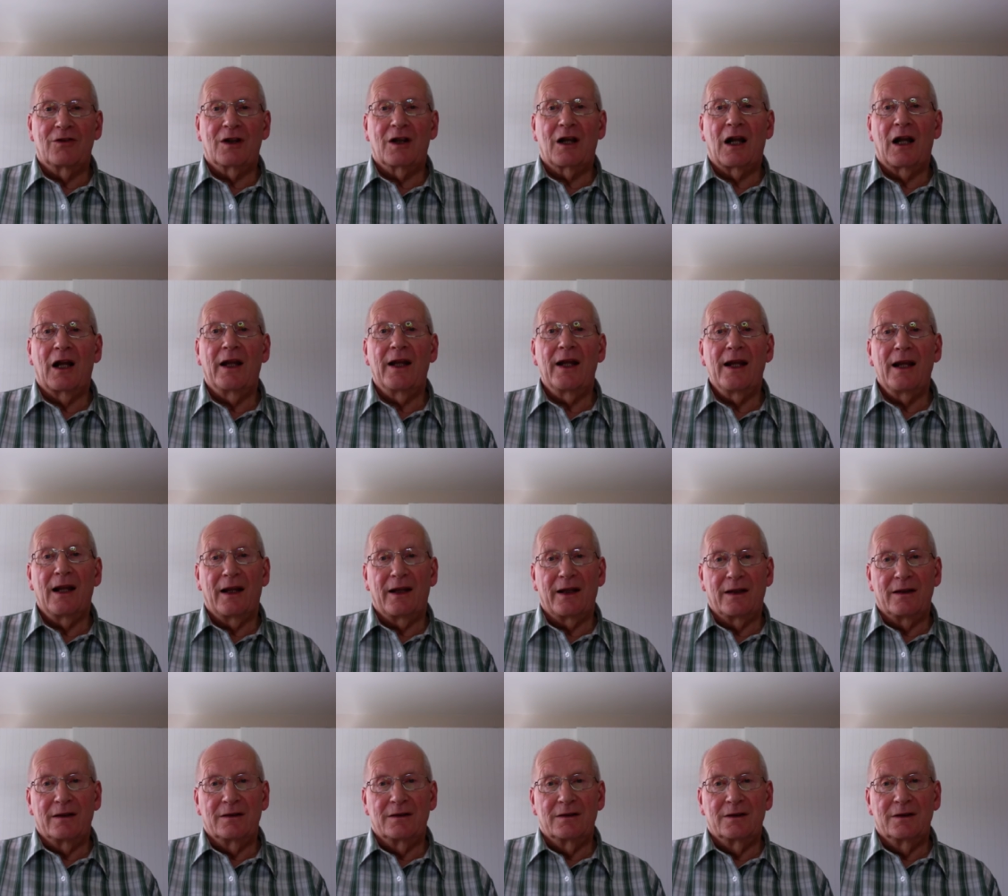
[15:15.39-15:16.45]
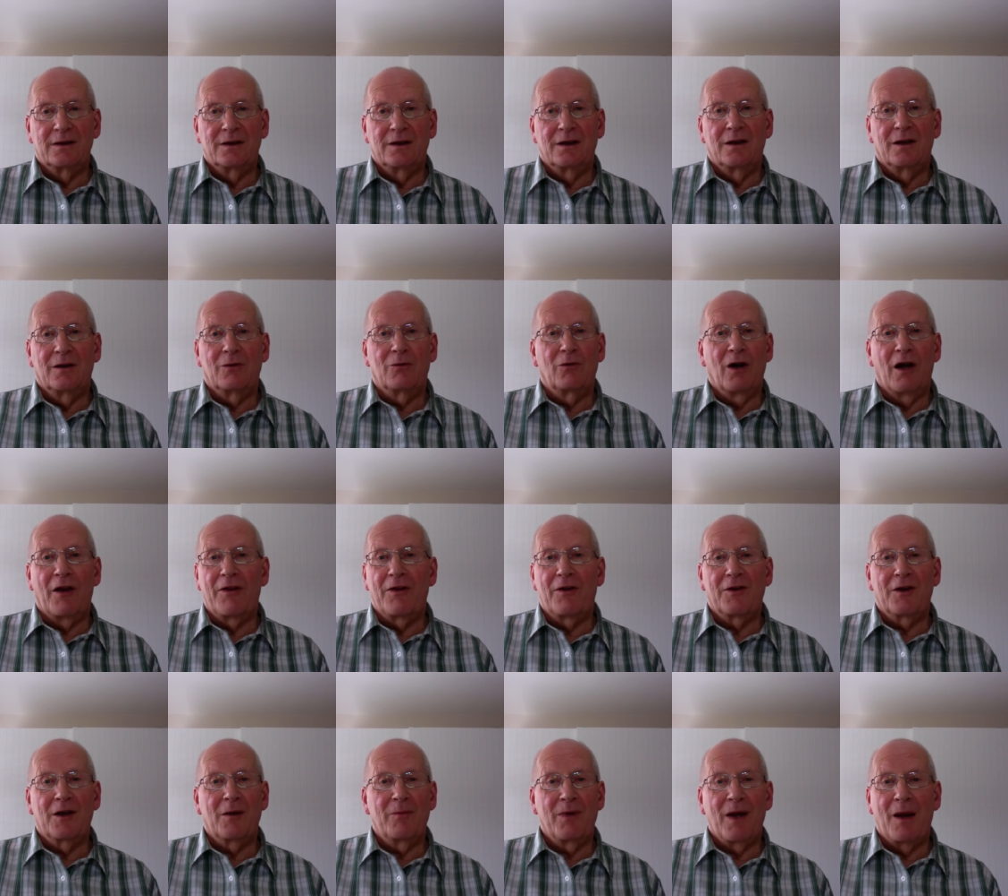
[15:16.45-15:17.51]
clearly rather than
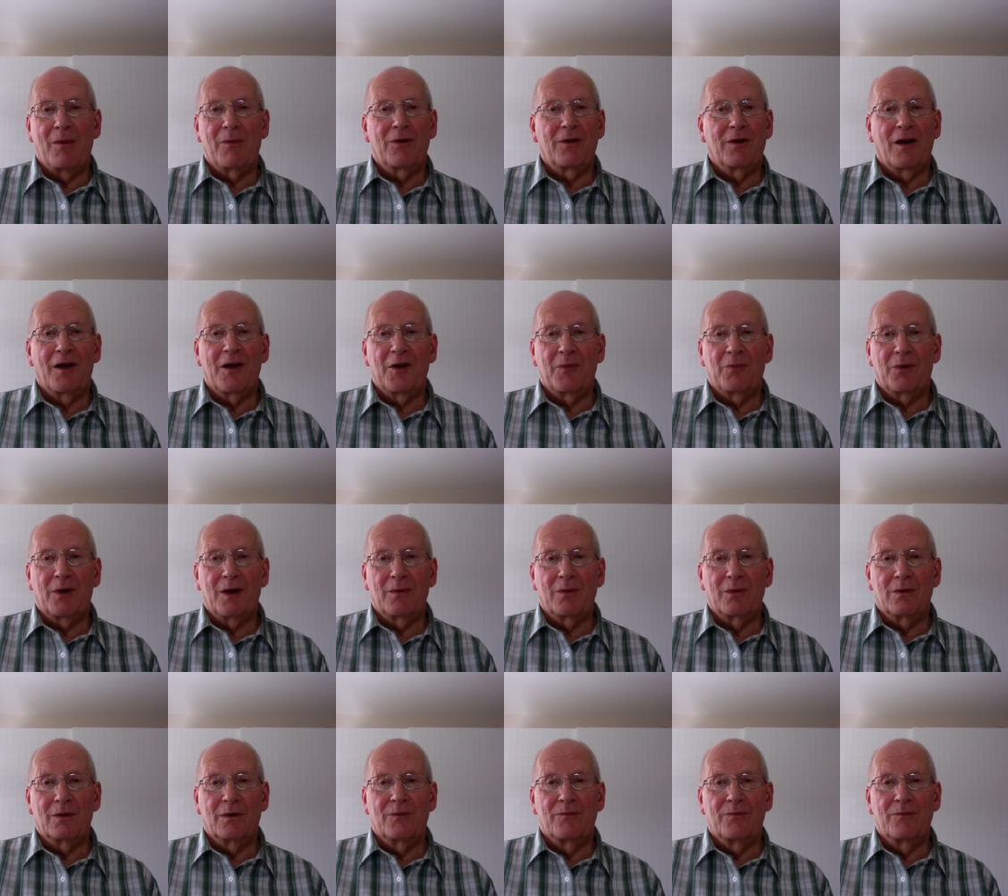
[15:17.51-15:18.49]
to baptize people.